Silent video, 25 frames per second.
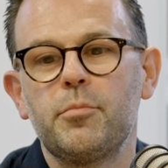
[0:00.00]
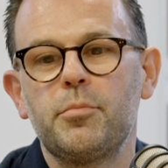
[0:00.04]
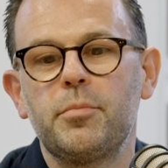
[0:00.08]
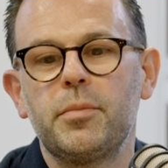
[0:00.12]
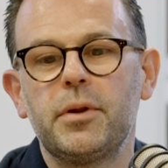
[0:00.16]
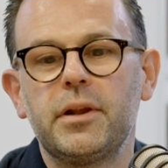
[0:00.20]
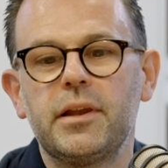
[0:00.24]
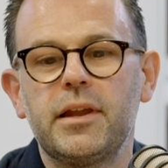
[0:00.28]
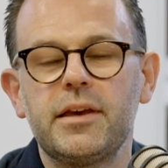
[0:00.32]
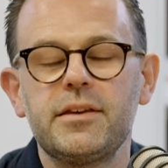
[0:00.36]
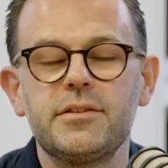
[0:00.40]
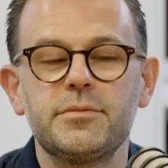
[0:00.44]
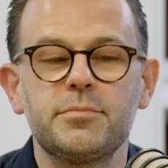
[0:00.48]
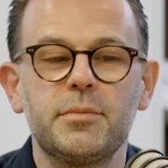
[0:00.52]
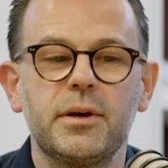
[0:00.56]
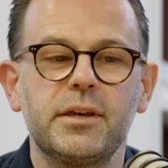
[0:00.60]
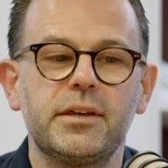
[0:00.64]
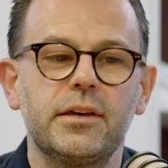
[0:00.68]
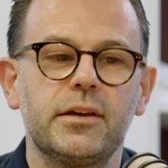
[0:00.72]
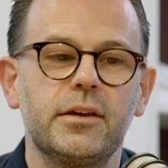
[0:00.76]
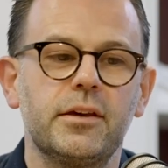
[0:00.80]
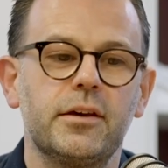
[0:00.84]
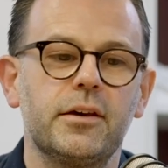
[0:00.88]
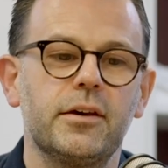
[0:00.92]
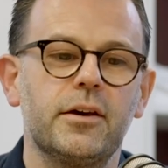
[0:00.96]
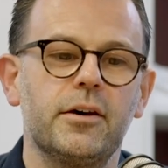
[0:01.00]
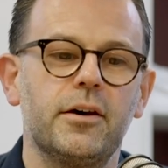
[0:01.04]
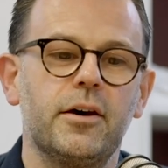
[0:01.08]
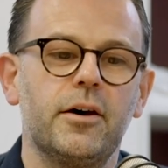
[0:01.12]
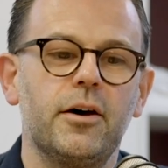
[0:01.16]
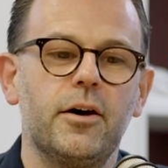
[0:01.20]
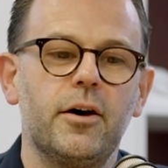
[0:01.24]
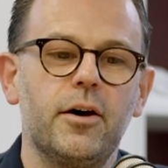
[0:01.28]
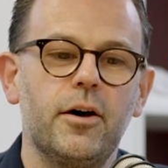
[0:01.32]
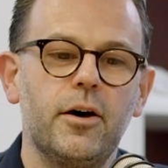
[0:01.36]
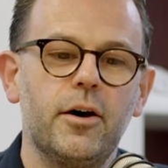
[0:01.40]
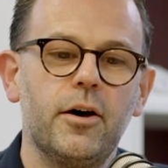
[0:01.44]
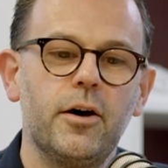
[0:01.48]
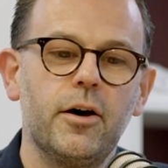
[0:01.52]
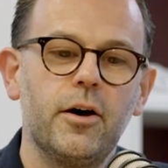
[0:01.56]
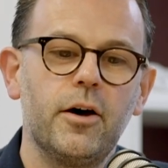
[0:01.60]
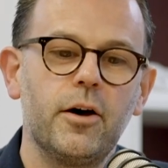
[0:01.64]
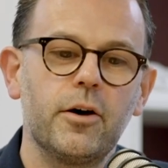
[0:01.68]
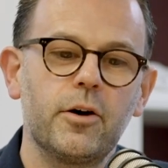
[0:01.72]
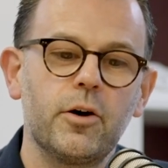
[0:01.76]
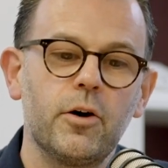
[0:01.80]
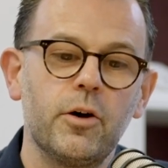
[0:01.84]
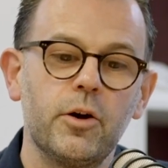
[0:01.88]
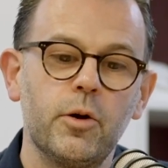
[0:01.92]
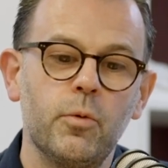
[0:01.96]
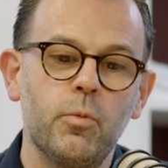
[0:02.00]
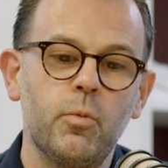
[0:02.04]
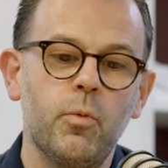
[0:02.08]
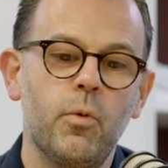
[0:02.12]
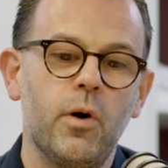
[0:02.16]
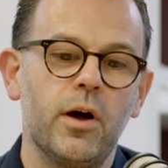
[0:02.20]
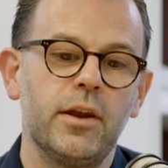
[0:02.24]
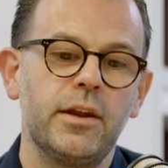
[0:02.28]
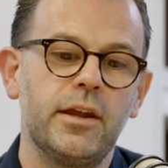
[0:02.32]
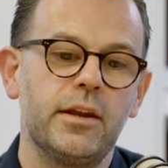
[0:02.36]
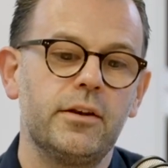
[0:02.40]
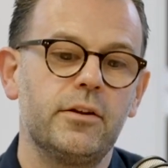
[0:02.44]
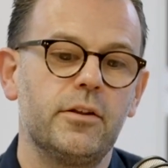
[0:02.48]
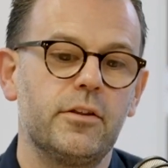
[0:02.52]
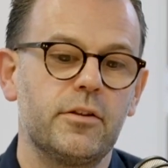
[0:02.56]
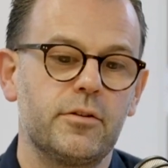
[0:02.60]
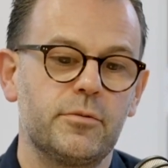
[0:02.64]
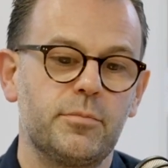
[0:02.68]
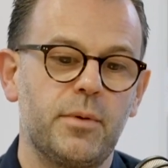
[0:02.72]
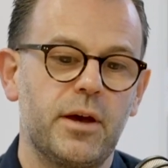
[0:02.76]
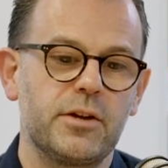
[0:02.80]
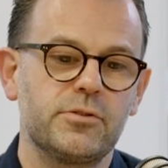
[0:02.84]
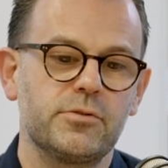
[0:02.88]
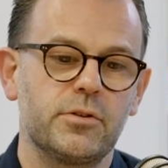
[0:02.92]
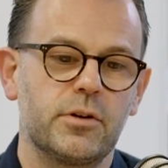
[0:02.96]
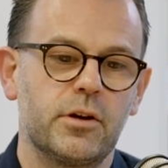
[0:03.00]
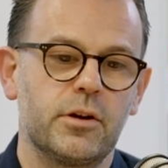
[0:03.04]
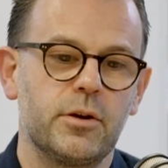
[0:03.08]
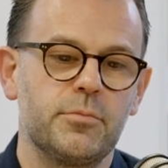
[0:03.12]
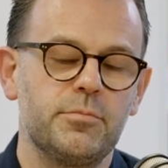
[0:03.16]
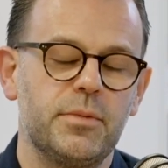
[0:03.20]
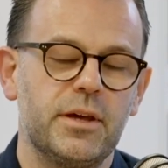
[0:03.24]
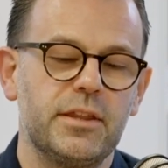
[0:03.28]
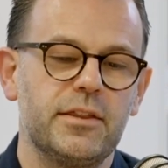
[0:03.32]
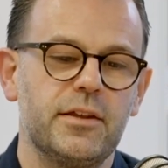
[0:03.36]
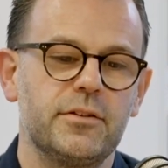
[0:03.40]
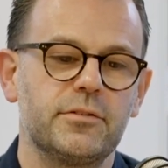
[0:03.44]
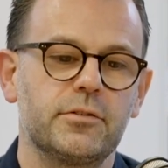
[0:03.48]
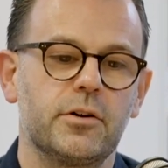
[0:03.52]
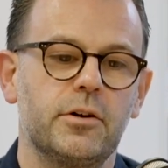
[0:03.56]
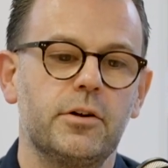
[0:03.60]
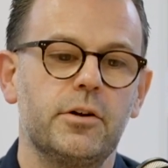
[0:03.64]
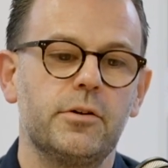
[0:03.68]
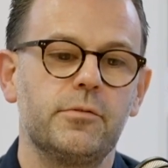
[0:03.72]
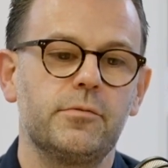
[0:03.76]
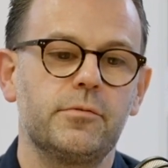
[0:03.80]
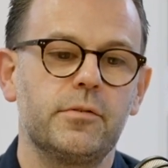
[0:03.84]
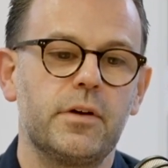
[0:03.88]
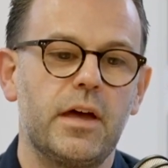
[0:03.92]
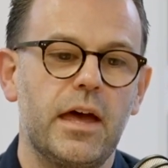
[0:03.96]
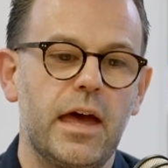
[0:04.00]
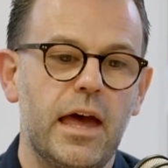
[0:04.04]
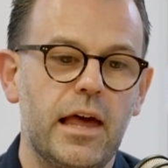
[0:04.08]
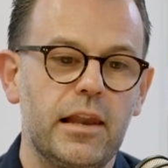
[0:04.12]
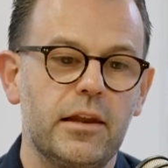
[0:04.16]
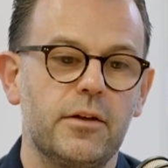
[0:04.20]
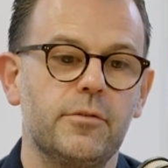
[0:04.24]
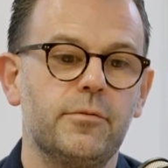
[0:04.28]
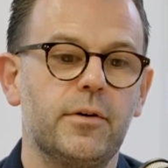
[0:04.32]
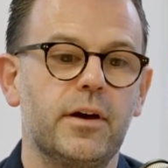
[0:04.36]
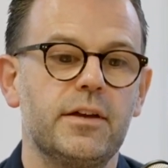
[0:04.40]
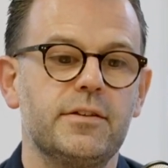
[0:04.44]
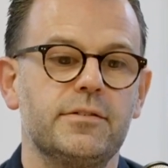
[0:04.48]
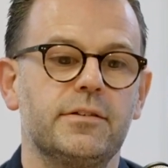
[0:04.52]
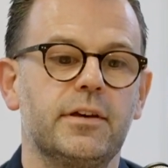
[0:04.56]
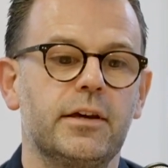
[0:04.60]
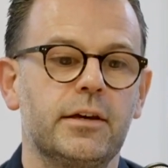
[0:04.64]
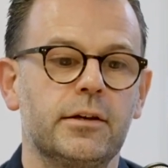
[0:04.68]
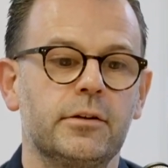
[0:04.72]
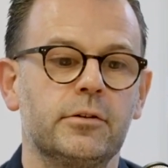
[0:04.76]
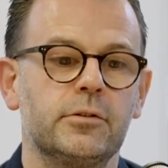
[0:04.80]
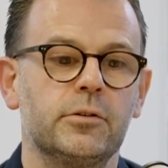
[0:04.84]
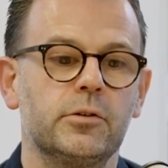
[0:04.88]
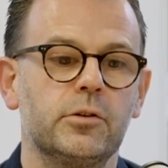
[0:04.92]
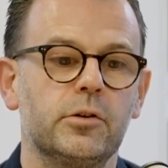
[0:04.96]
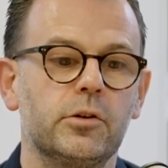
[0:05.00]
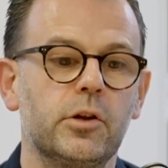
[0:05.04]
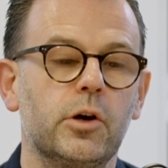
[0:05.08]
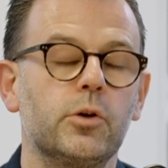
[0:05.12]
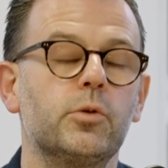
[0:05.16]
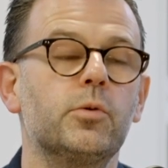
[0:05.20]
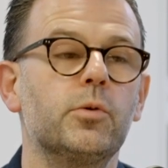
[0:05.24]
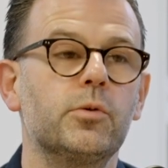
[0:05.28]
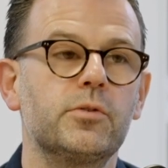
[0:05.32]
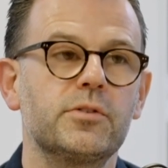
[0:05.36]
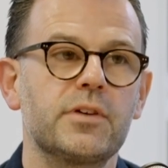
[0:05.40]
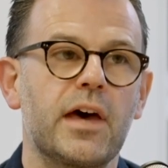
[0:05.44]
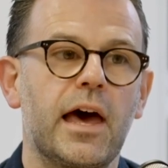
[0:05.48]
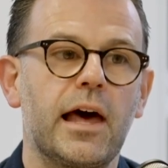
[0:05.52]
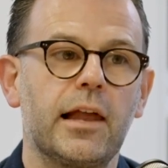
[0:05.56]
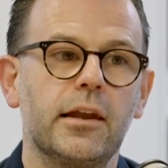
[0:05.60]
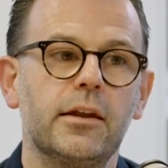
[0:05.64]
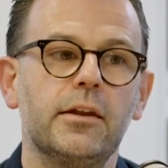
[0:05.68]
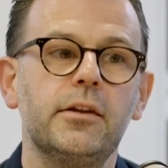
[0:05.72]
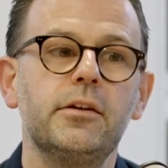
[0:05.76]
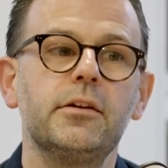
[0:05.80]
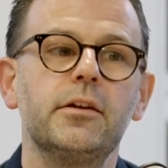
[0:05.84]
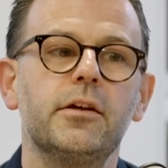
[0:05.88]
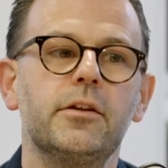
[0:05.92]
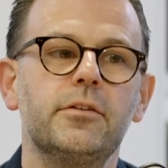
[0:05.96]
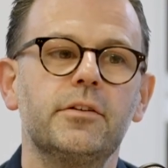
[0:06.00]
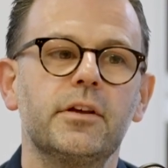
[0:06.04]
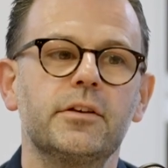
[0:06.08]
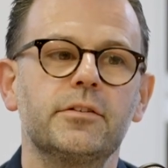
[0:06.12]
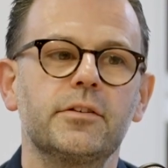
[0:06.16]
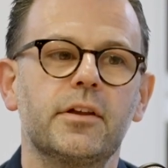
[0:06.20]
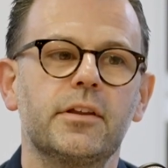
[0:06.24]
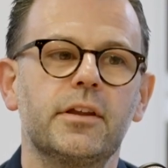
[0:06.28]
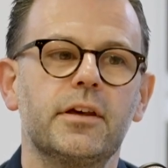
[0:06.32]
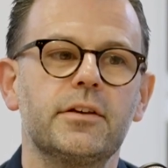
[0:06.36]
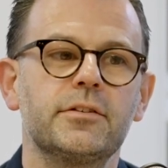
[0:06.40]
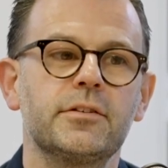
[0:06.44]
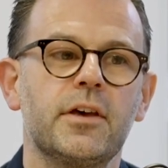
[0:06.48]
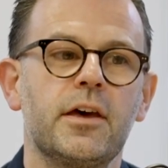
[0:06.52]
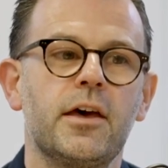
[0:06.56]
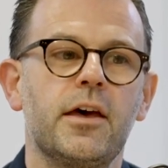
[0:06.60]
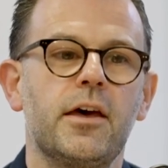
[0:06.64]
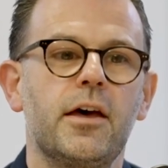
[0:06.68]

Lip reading: placemaking, kind of one end of the spectrum, can be this kind of elevating local talent and things like this.